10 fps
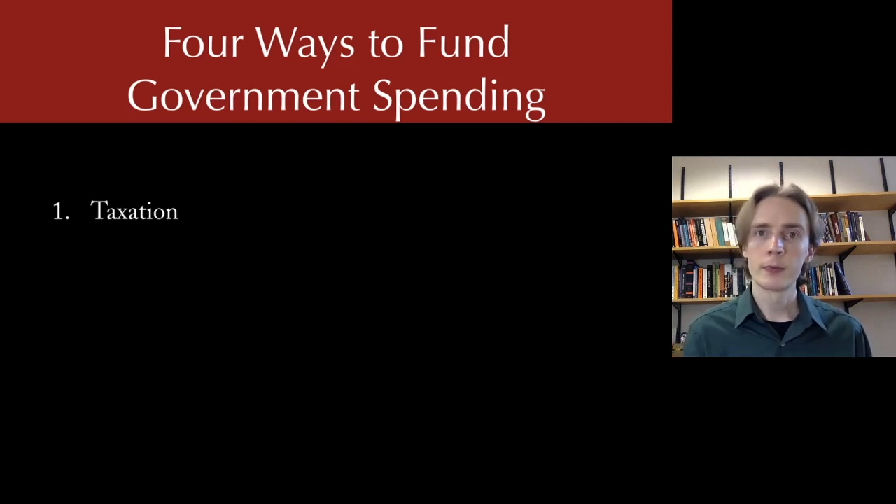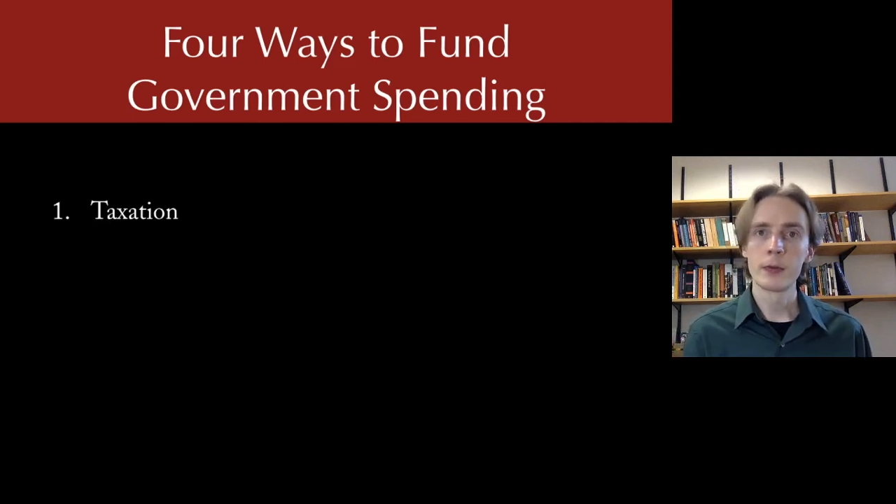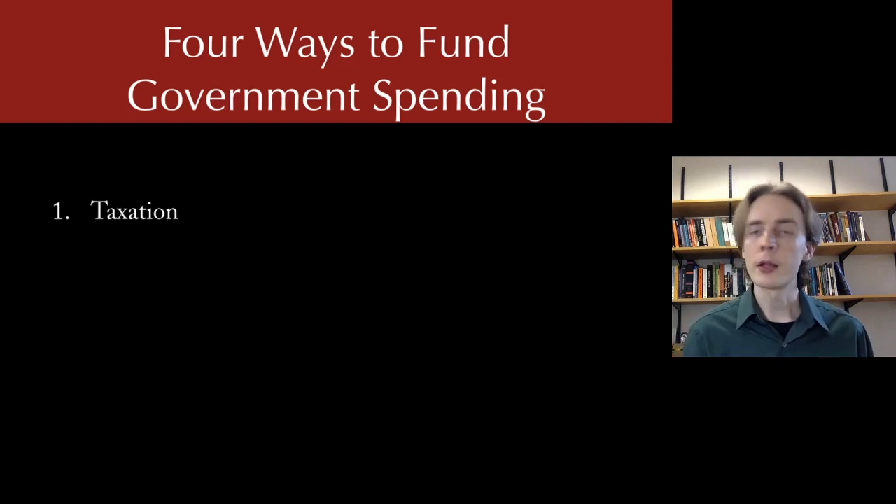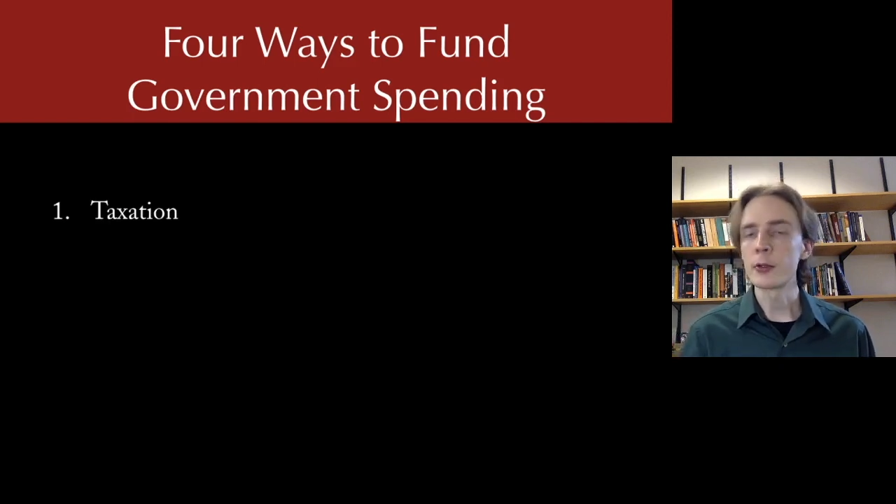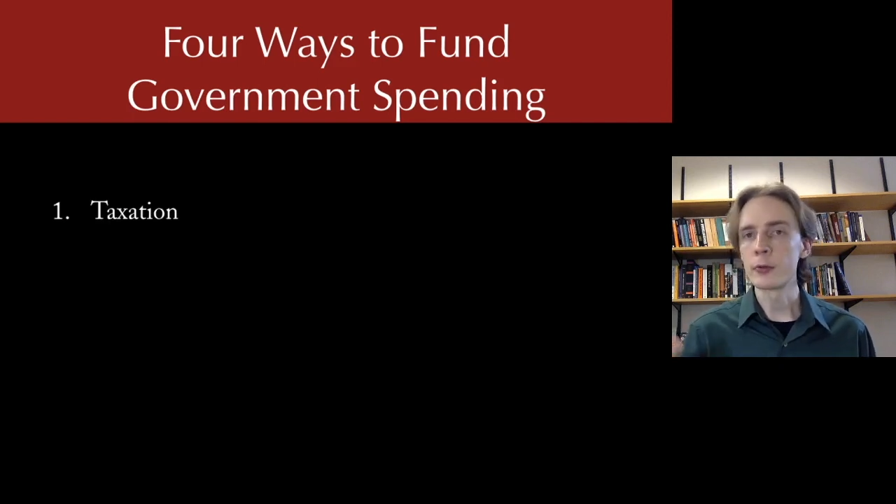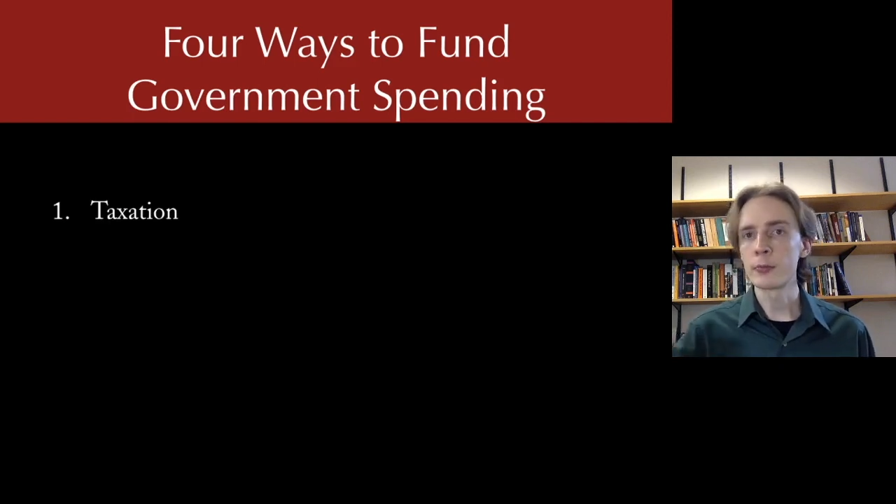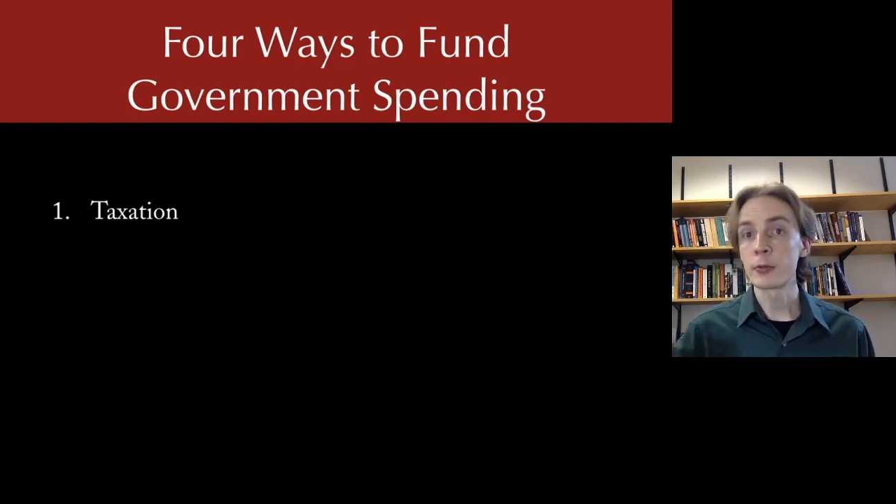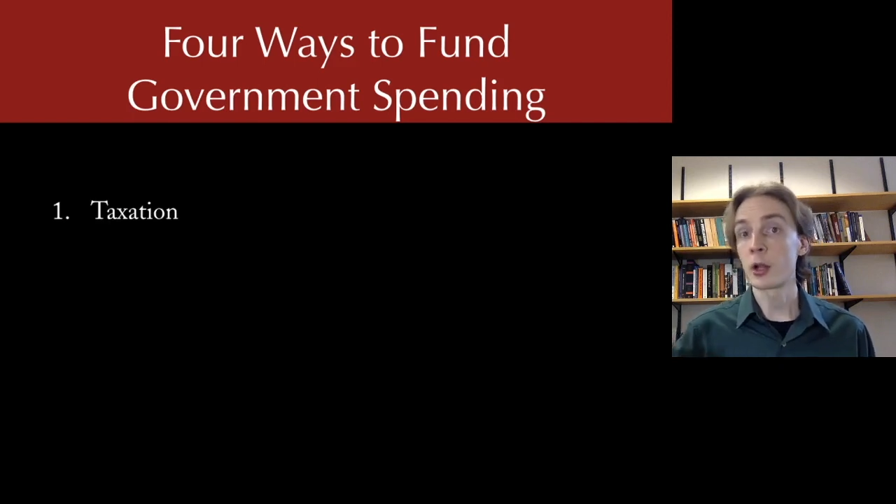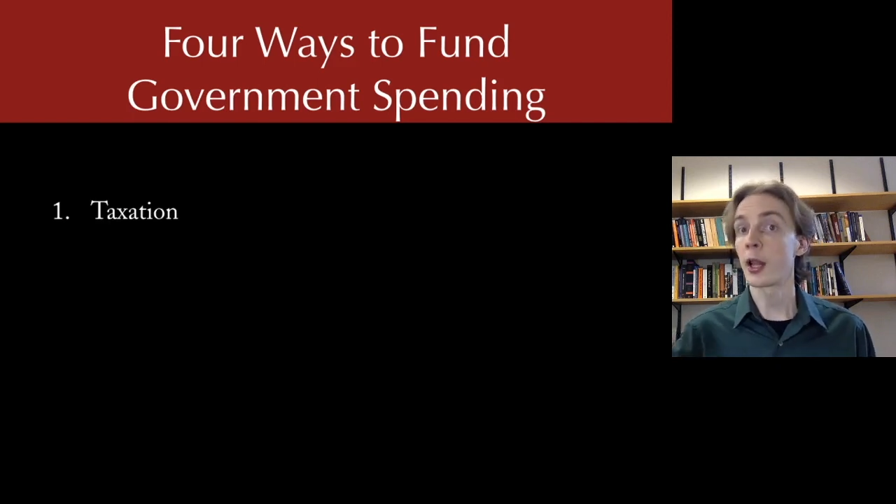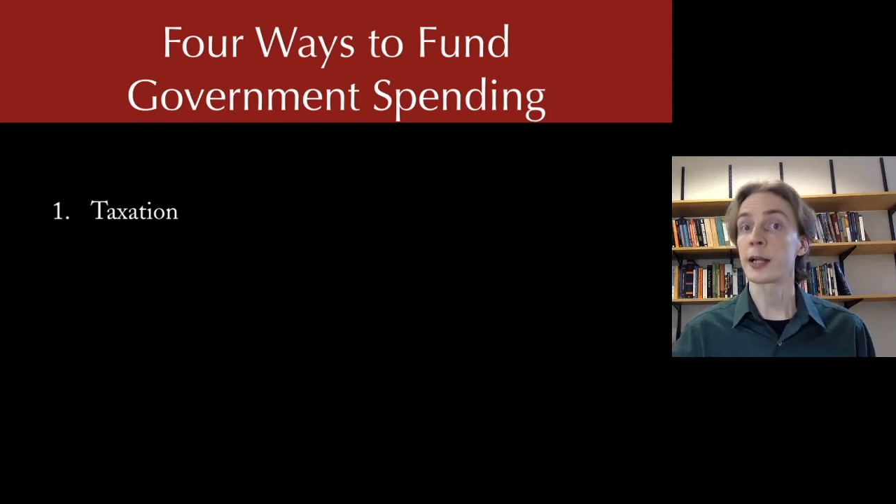Right? You
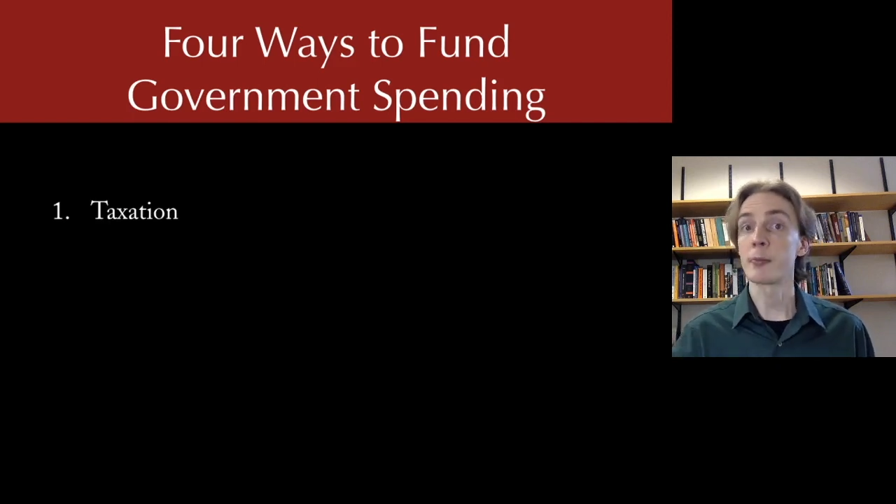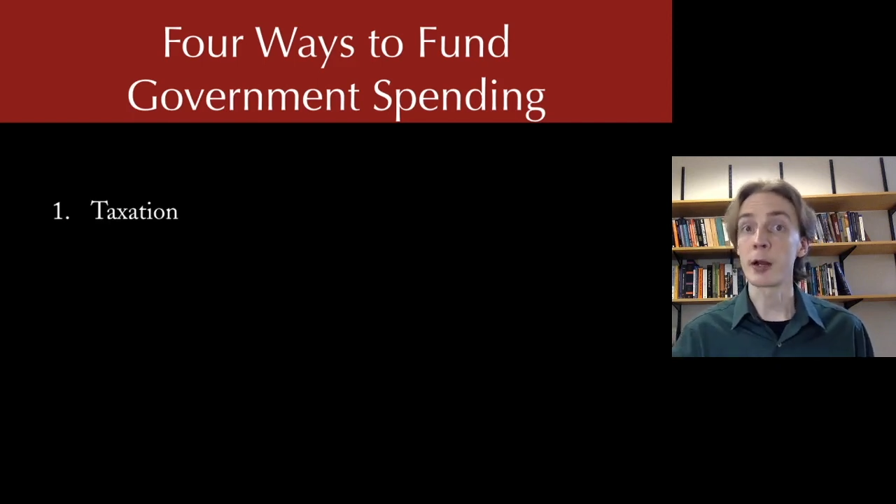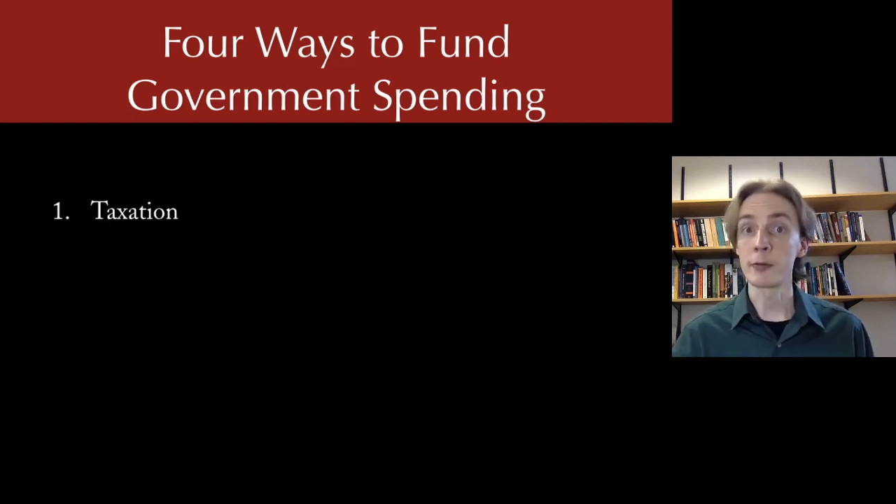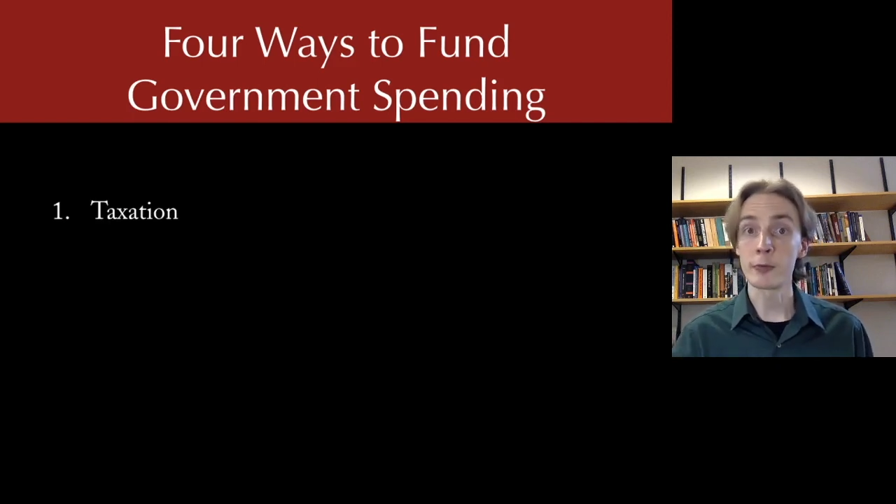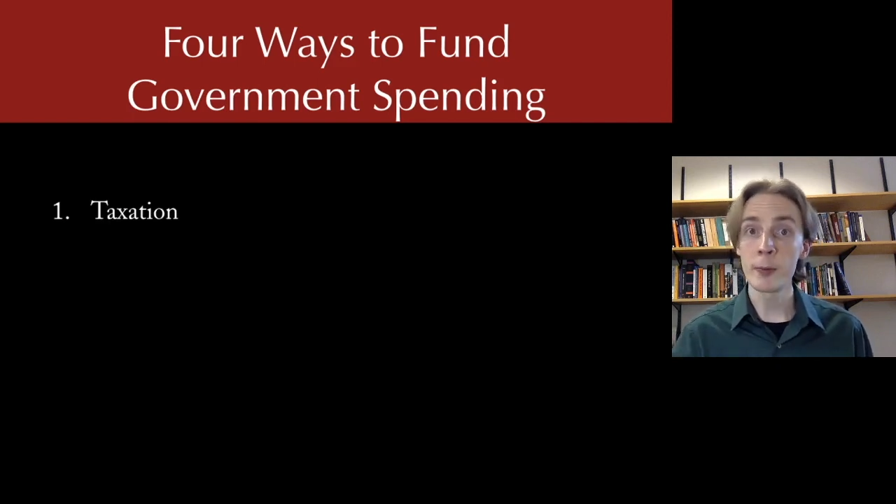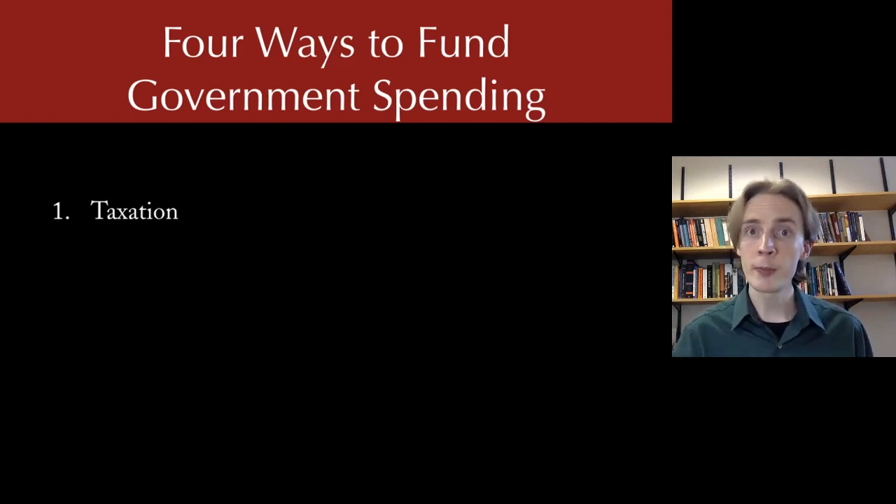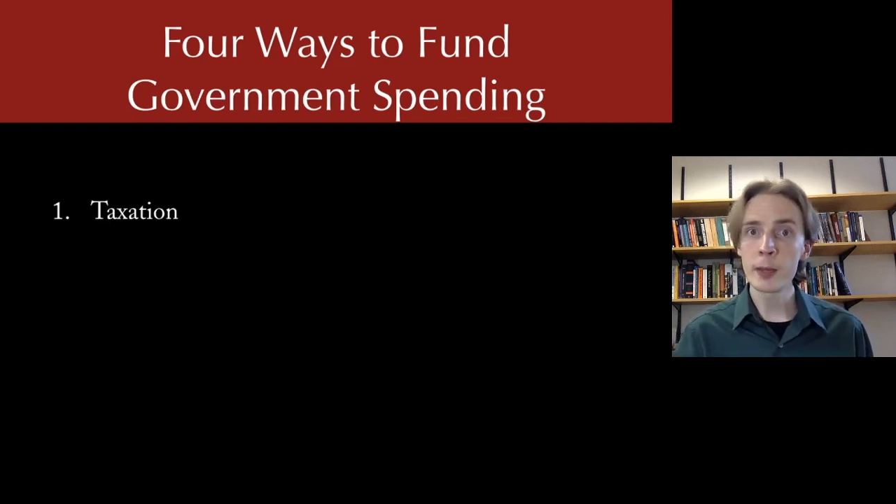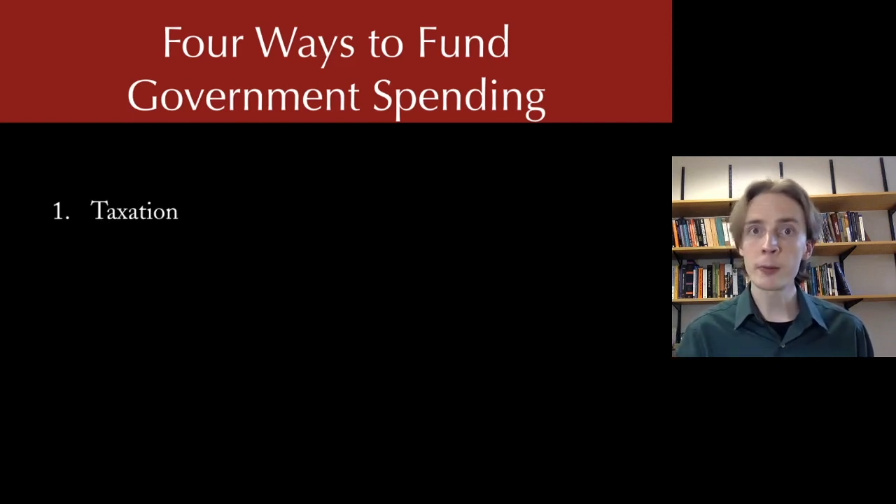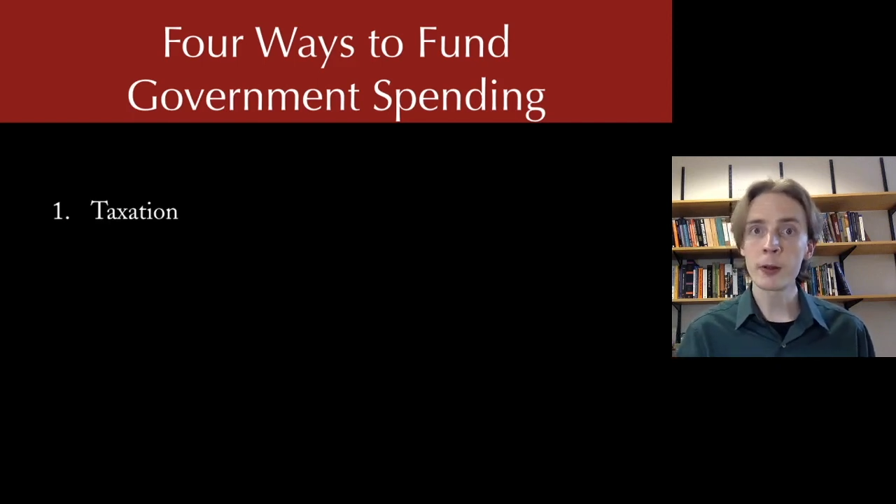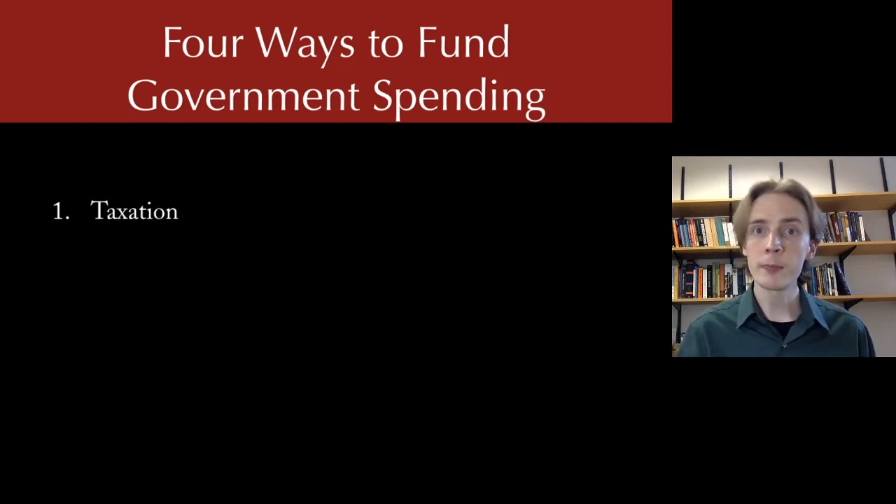collect money from
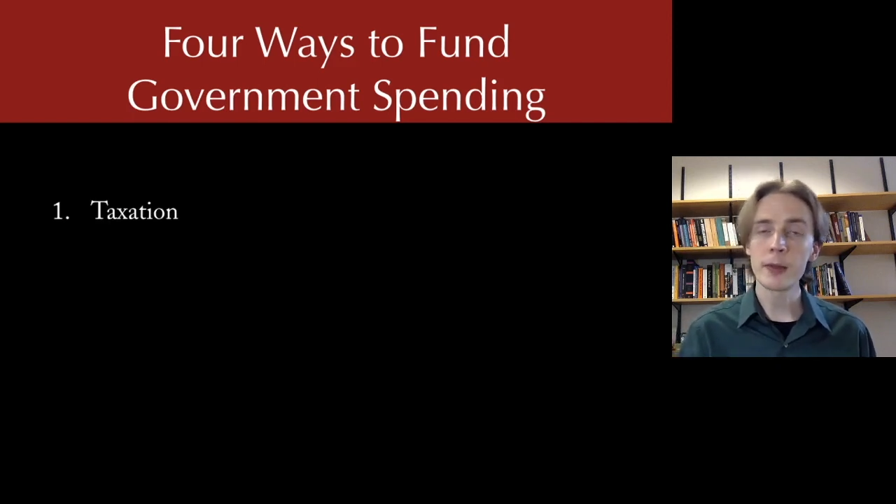people,